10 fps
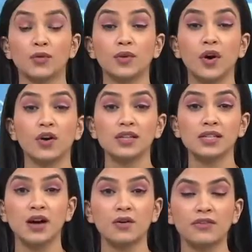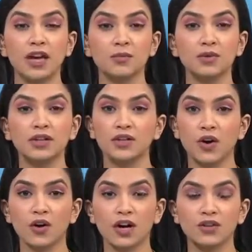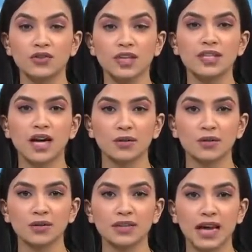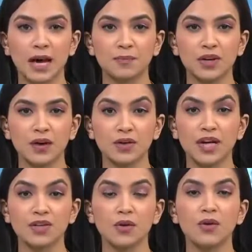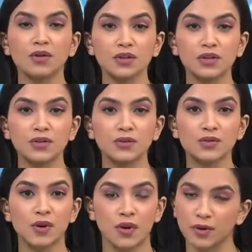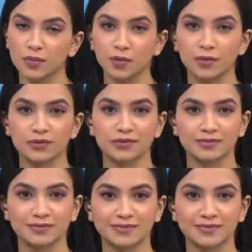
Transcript: Beyond is now available in your country. Download the app now. Get all the news on the move.